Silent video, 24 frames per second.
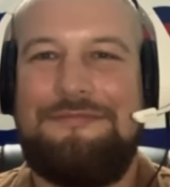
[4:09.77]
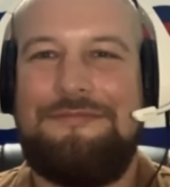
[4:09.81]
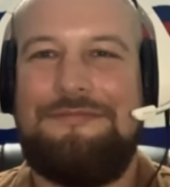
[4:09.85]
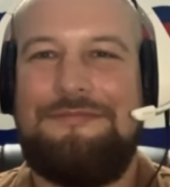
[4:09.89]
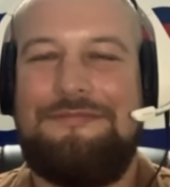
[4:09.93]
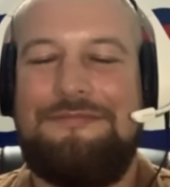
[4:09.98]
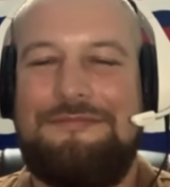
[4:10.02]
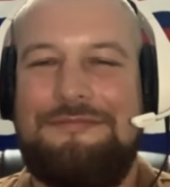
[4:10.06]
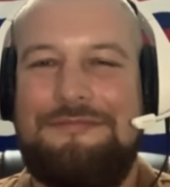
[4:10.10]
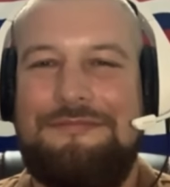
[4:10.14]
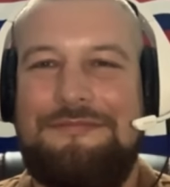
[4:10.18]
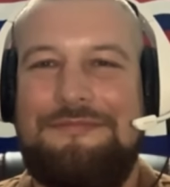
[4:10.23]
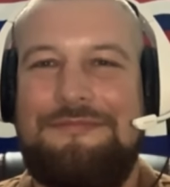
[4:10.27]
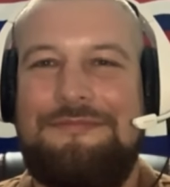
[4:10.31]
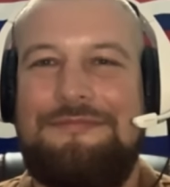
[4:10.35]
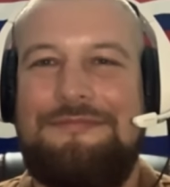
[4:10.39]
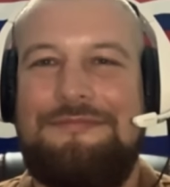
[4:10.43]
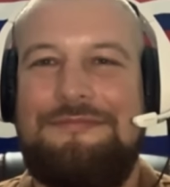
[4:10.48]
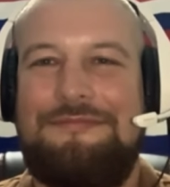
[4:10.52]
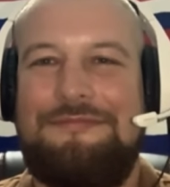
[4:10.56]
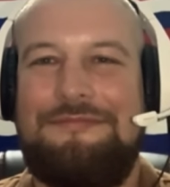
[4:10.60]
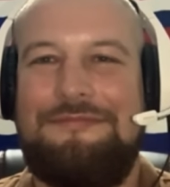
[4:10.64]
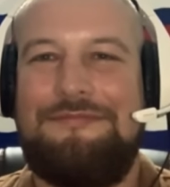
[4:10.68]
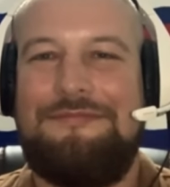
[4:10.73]

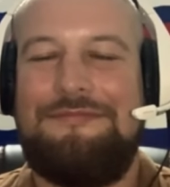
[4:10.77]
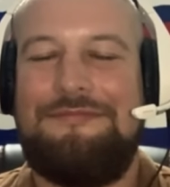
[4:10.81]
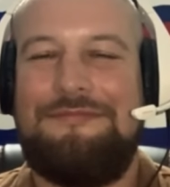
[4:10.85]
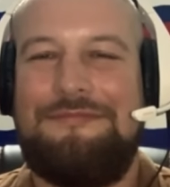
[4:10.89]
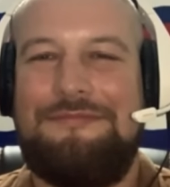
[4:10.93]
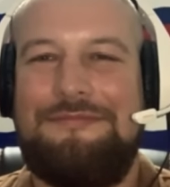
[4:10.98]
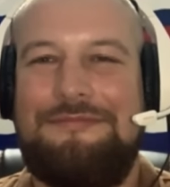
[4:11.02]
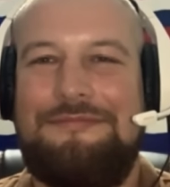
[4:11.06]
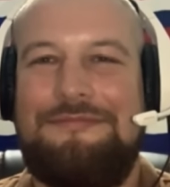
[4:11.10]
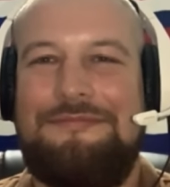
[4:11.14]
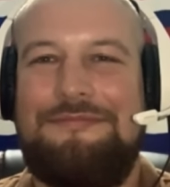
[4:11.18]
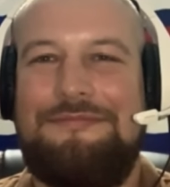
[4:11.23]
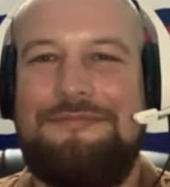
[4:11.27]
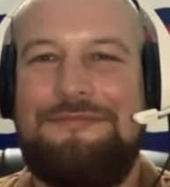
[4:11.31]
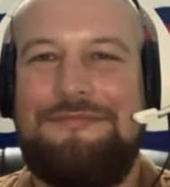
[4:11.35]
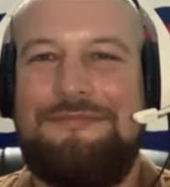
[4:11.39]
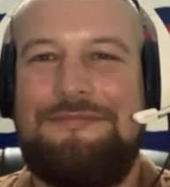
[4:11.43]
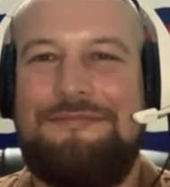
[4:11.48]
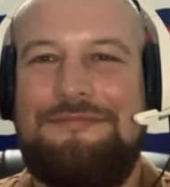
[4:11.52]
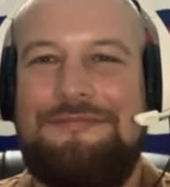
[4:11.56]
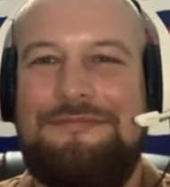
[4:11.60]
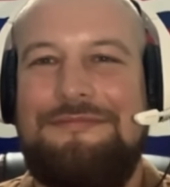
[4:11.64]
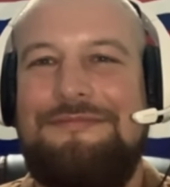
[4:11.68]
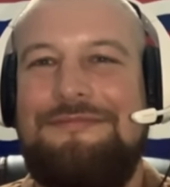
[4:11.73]

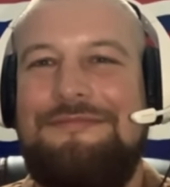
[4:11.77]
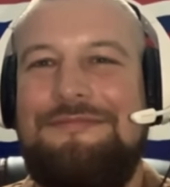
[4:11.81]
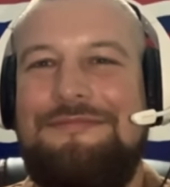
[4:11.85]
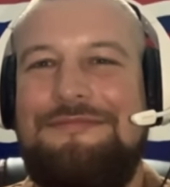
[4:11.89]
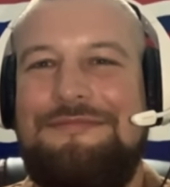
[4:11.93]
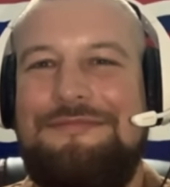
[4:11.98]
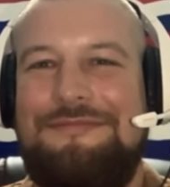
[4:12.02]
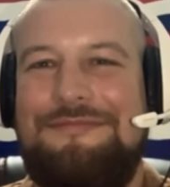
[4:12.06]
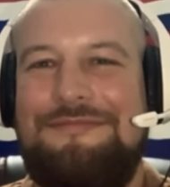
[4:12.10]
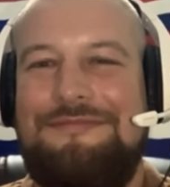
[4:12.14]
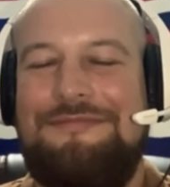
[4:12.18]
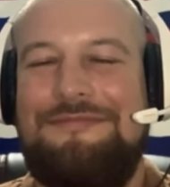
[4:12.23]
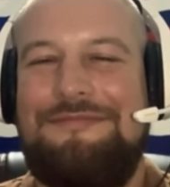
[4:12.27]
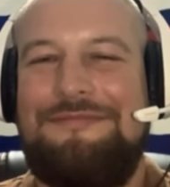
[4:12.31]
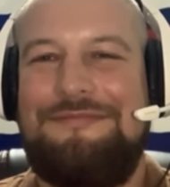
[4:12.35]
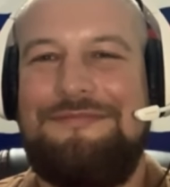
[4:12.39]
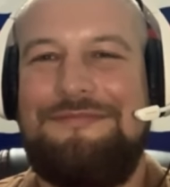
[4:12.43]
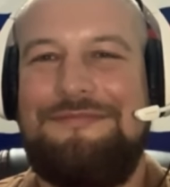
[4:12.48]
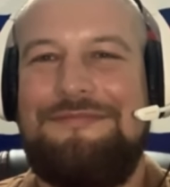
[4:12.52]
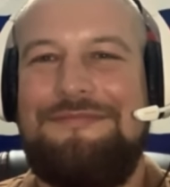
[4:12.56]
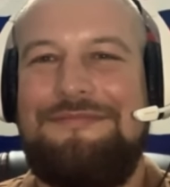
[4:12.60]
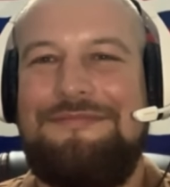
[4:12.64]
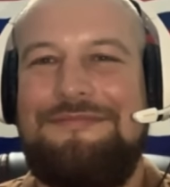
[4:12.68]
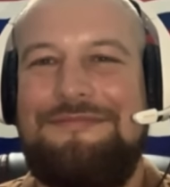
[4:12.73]

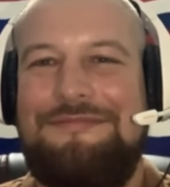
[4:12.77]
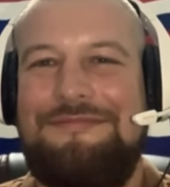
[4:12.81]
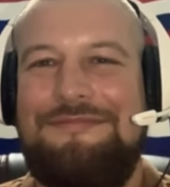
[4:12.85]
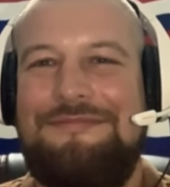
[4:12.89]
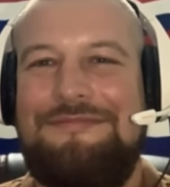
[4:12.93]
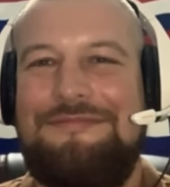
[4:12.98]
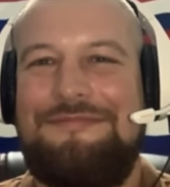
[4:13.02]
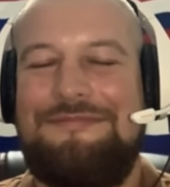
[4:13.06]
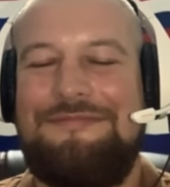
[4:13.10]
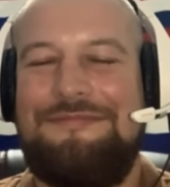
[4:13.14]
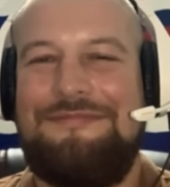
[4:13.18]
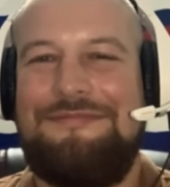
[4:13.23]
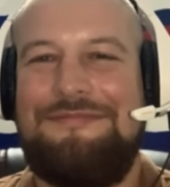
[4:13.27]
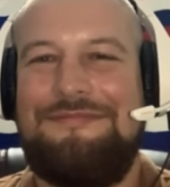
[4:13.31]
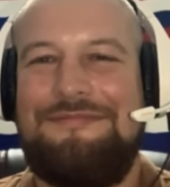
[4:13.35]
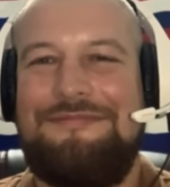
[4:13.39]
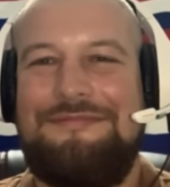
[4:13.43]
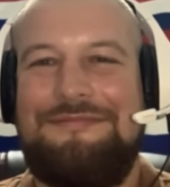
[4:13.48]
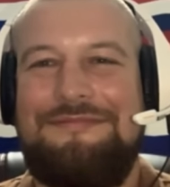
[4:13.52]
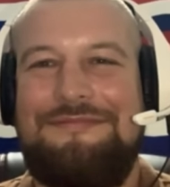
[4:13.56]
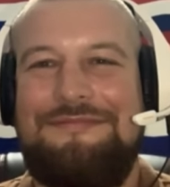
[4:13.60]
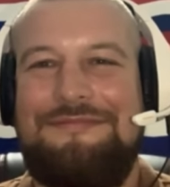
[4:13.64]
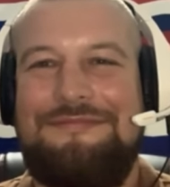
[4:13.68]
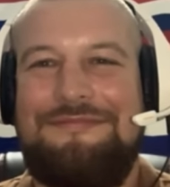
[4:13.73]

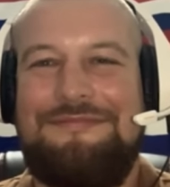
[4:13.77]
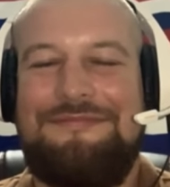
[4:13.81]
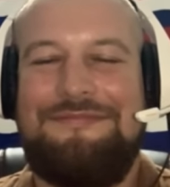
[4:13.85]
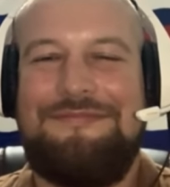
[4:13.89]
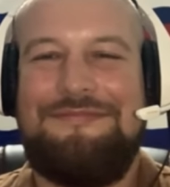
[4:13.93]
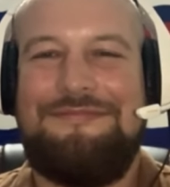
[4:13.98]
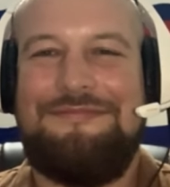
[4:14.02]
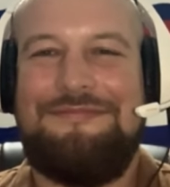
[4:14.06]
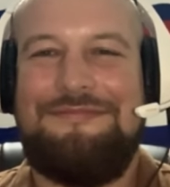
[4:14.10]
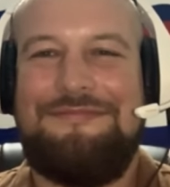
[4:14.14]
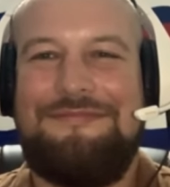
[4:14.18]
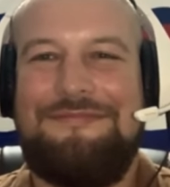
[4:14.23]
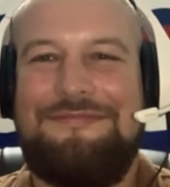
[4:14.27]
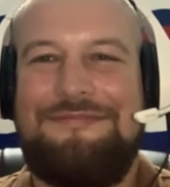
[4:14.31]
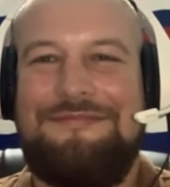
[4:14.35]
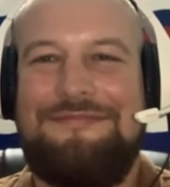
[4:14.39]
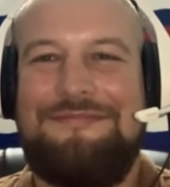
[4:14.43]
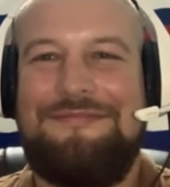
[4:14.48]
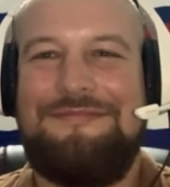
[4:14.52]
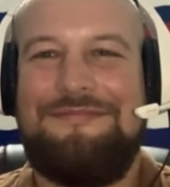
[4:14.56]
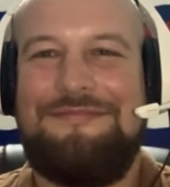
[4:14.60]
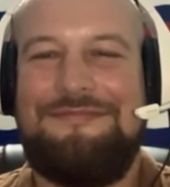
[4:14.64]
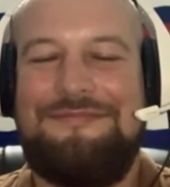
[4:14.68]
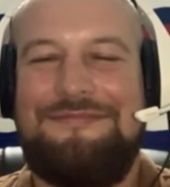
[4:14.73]

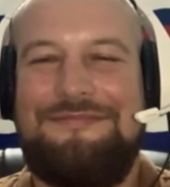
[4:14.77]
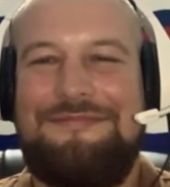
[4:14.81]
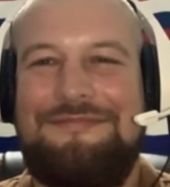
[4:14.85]
[no speech]